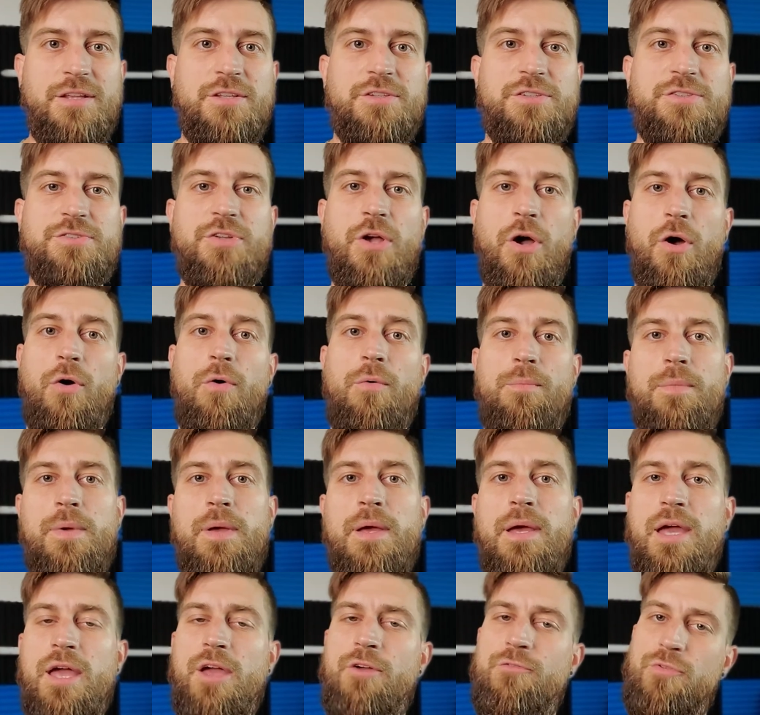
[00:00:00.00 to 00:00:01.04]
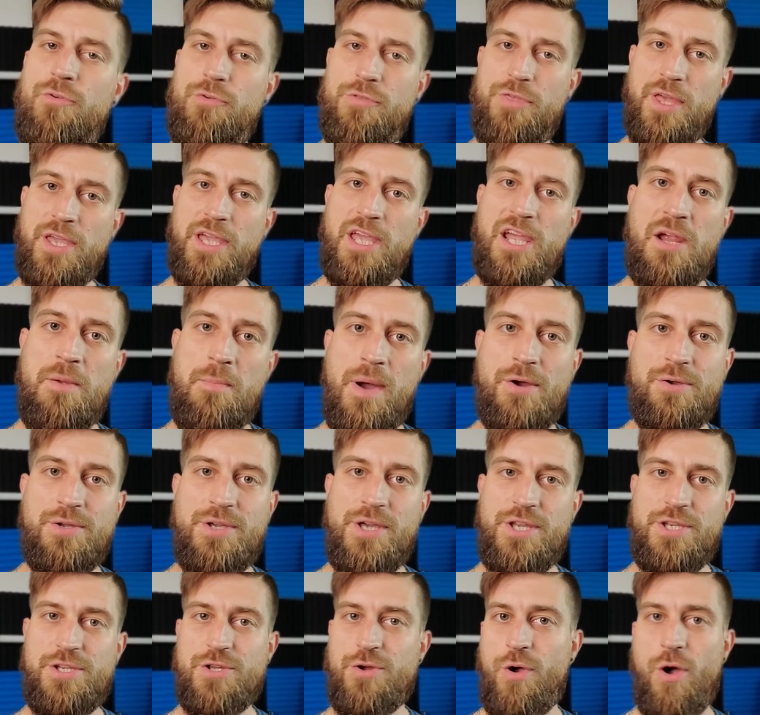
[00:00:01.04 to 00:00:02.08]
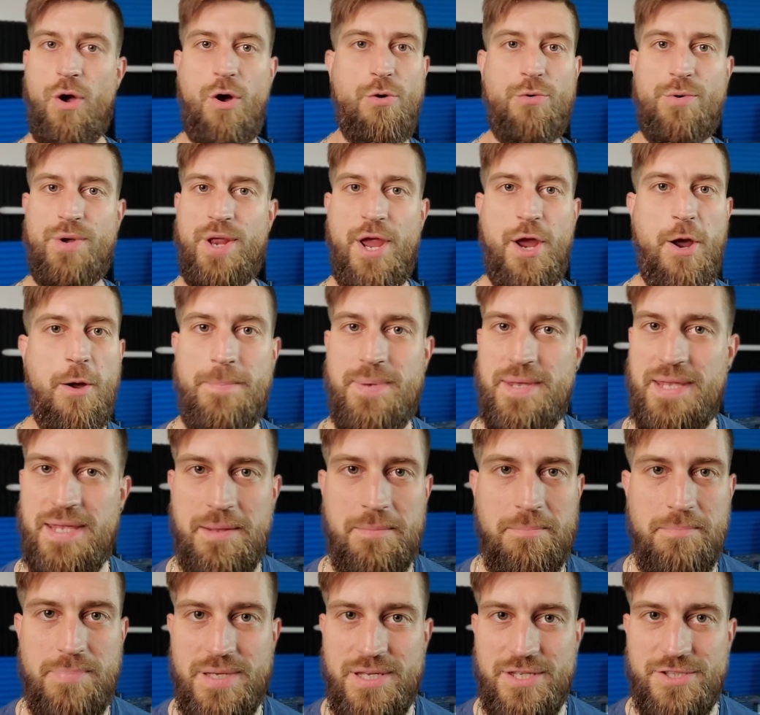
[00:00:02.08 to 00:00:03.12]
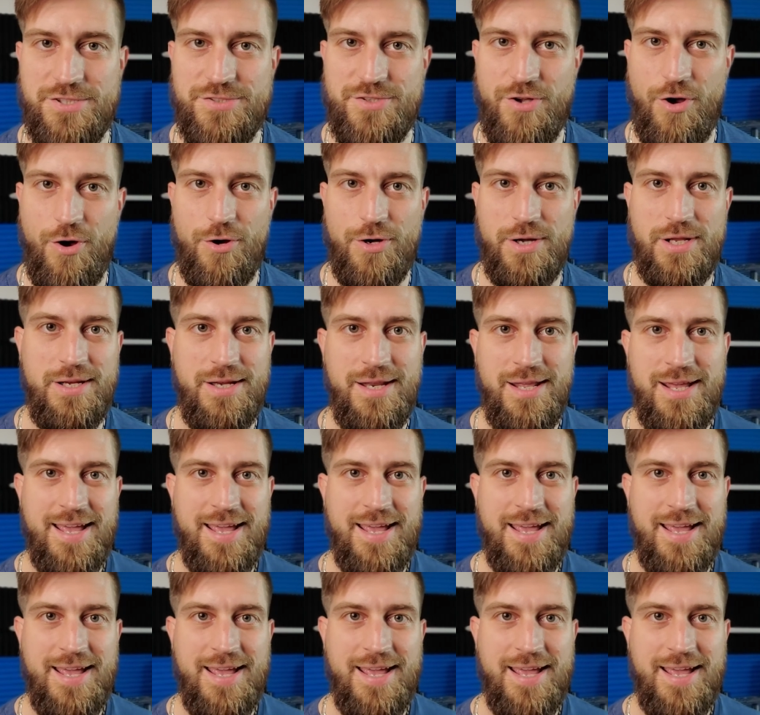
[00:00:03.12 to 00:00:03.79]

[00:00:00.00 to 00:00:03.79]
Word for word: So if you're thinking about getting your own Airbnb started